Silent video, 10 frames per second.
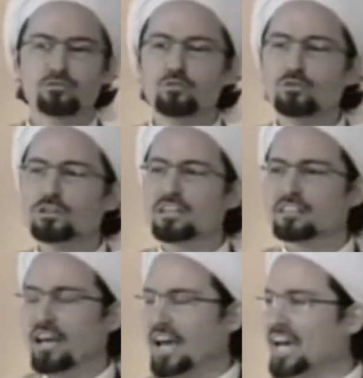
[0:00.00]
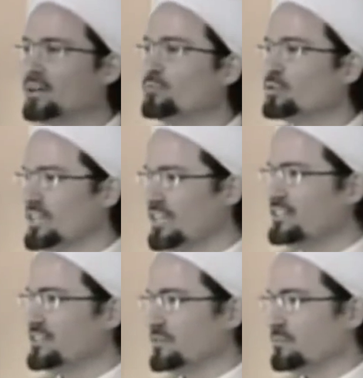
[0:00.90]
If you look at the animal
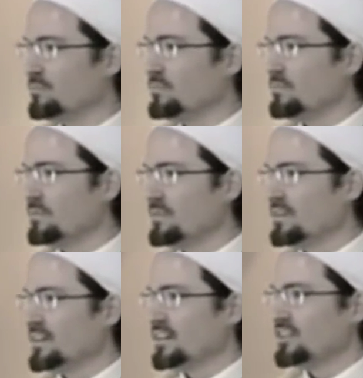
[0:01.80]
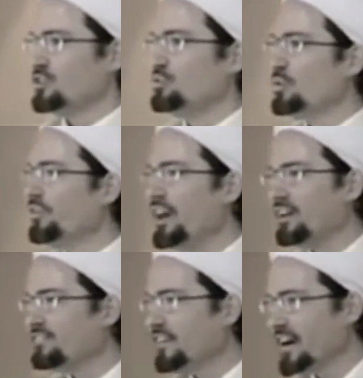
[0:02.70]
kingdom, you will
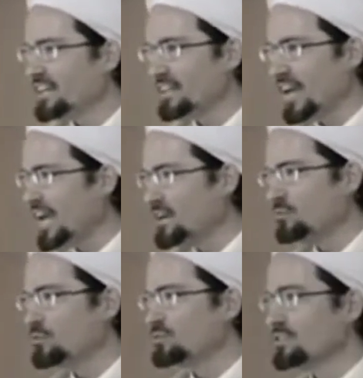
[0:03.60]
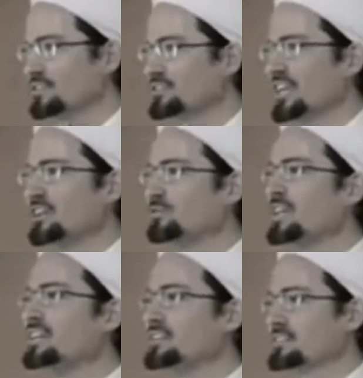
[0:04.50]
not find animals in a state of
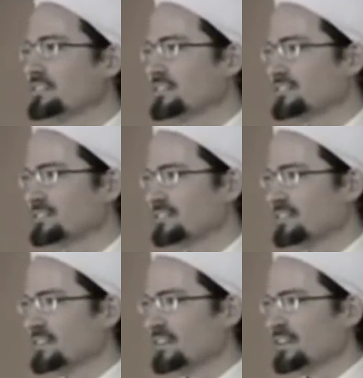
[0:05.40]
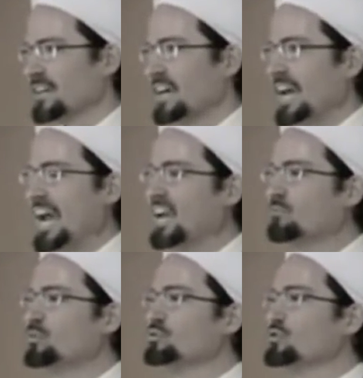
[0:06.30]
heedlessness.
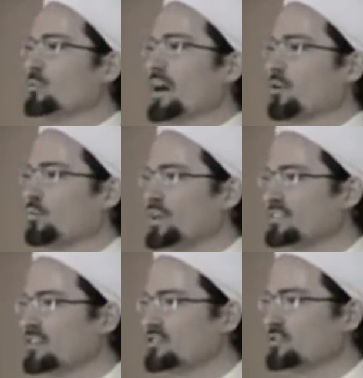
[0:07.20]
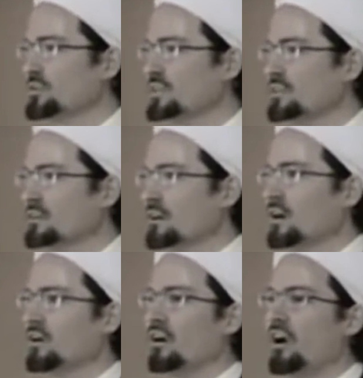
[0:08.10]
Animals, no matter what they're doing,
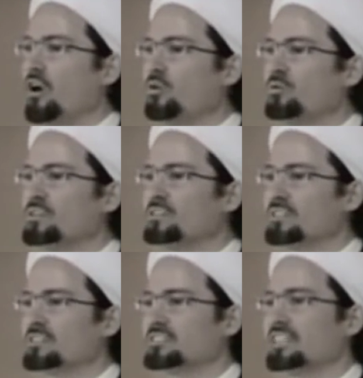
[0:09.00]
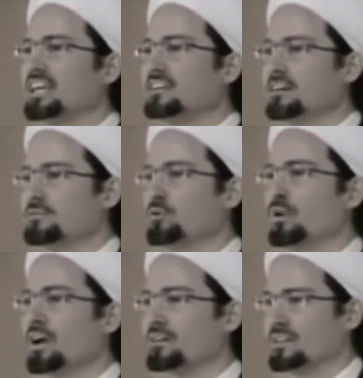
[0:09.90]
are always in a state of
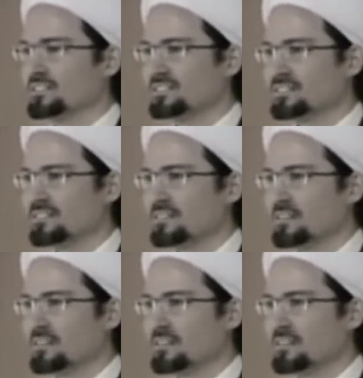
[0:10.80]
awareness.